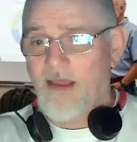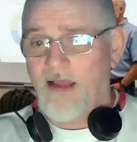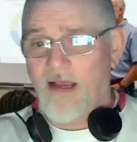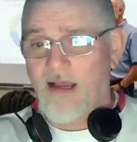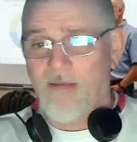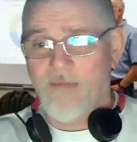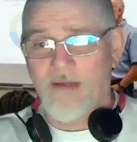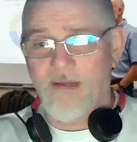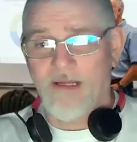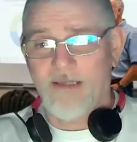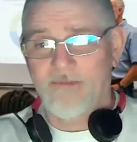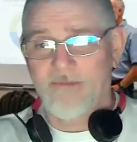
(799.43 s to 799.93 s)
I
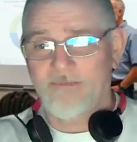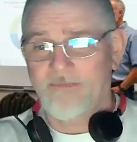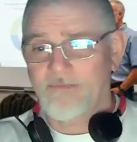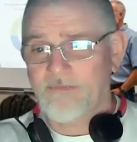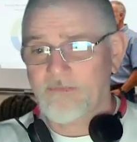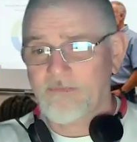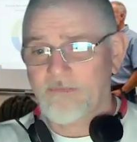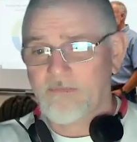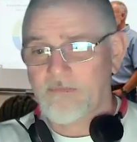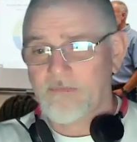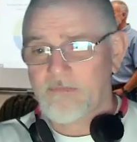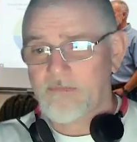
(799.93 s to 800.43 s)
mean,
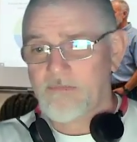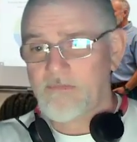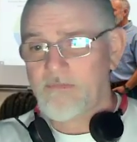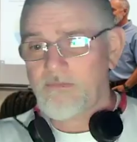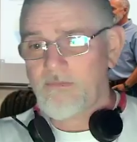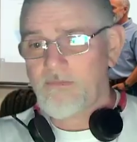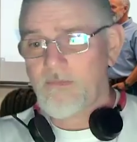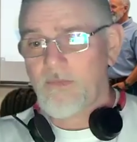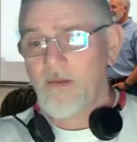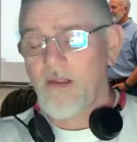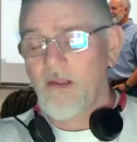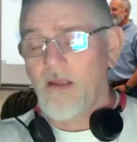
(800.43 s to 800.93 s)

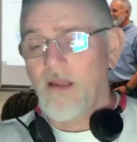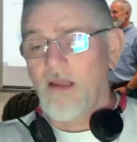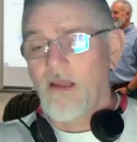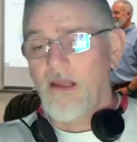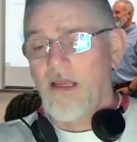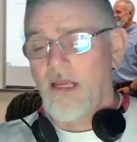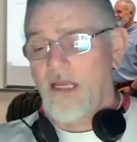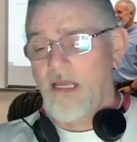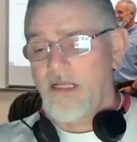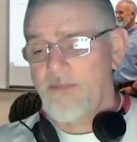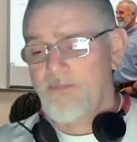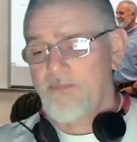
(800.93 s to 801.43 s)

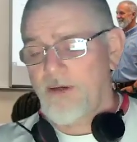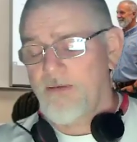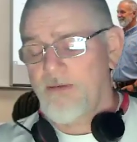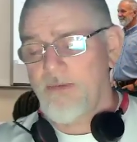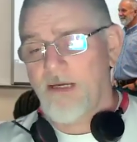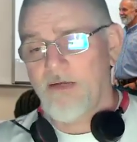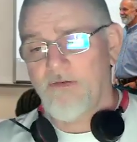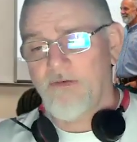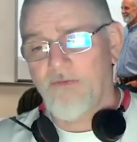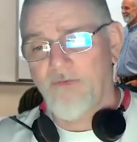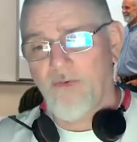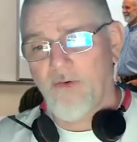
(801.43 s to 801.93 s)
it's
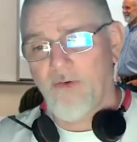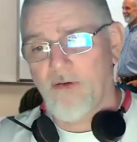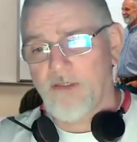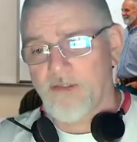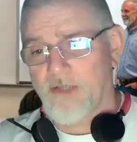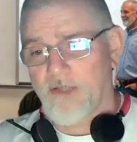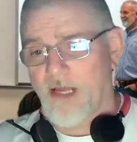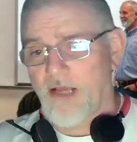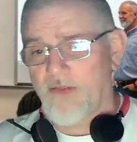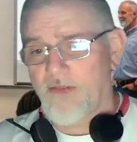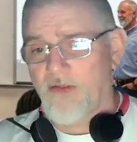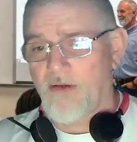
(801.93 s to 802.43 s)
paramount as far as
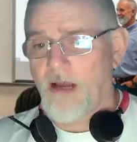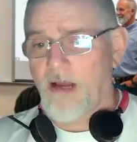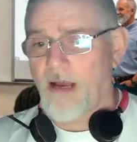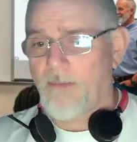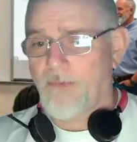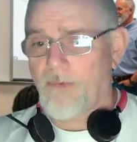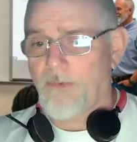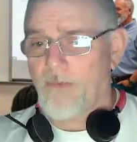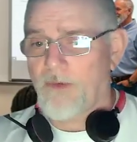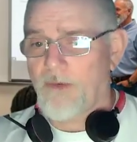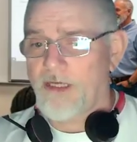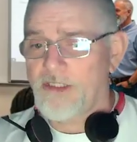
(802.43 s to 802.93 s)
their
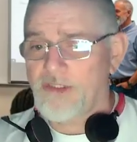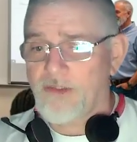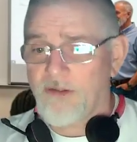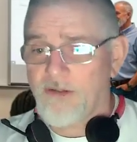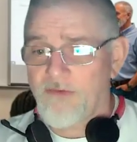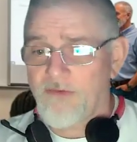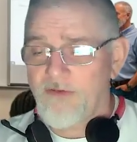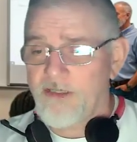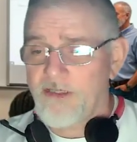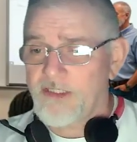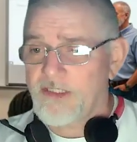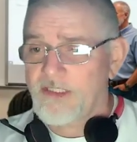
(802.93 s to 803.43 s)
operational
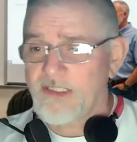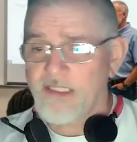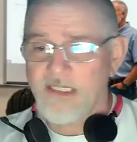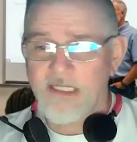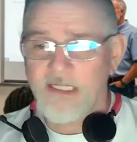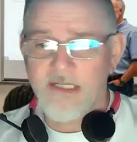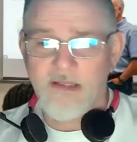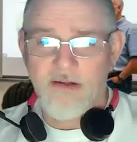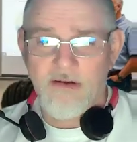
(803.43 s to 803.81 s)
efficiency,